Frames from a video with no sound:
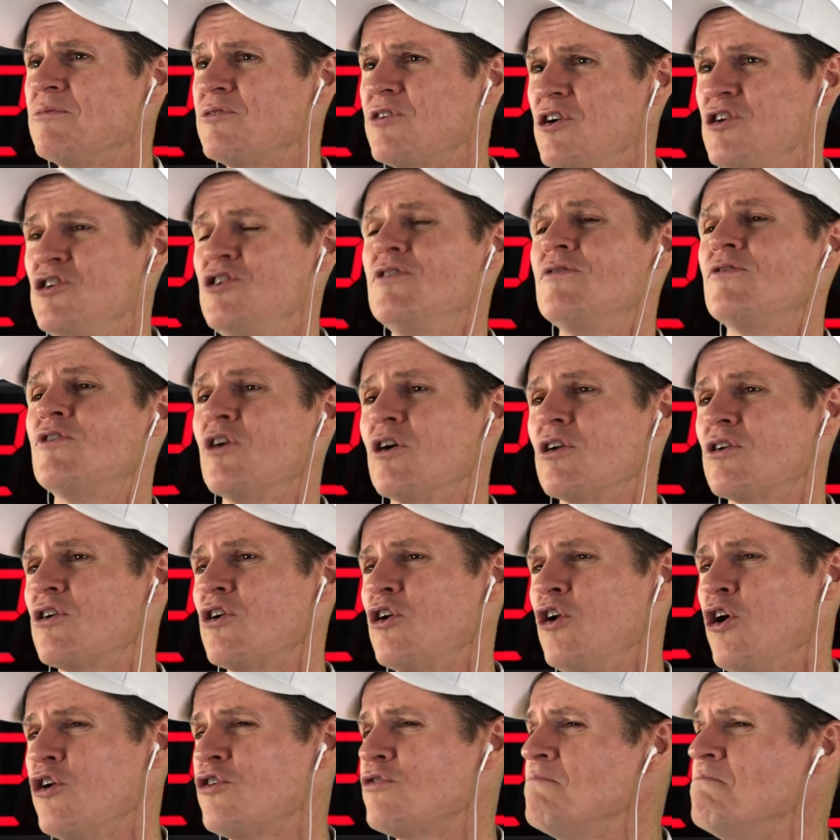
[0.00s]
So you've got
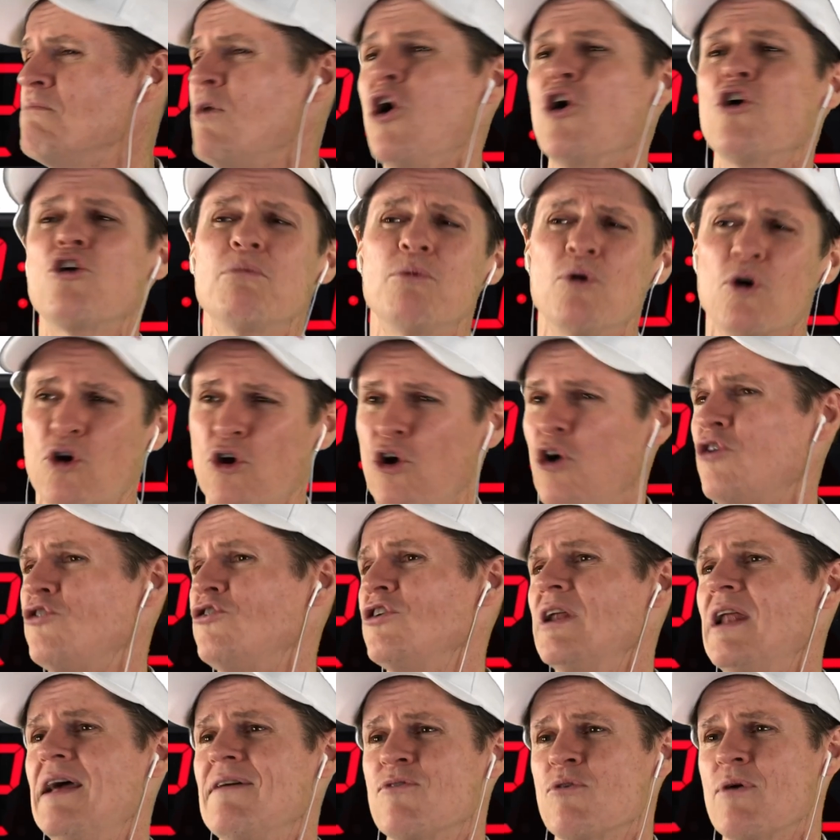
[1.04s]
clocks, multiple clocks you
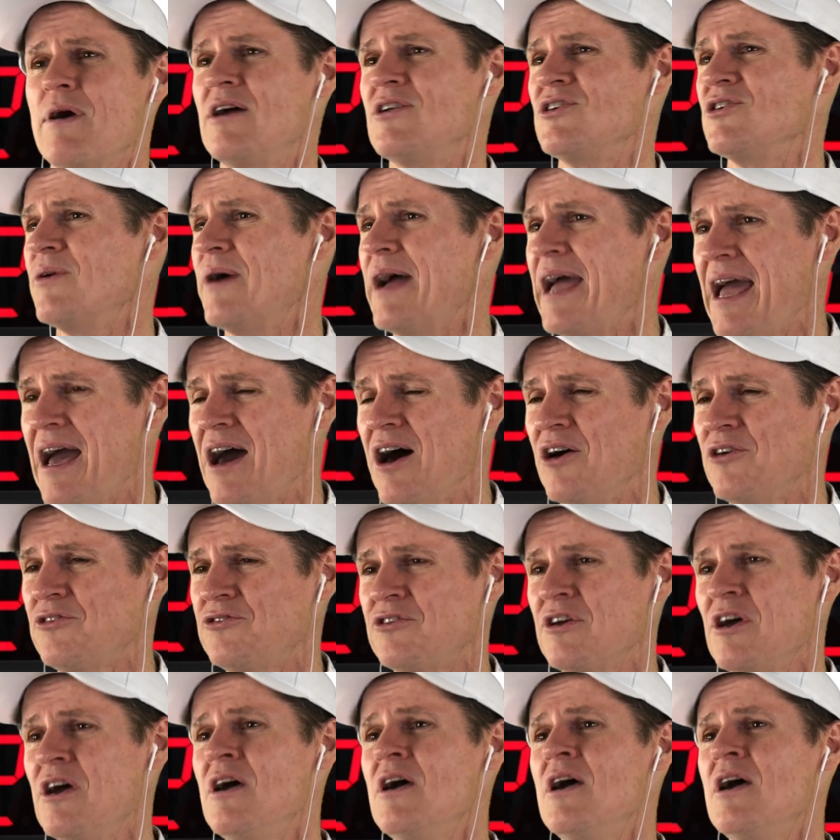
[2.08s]
could have around your house,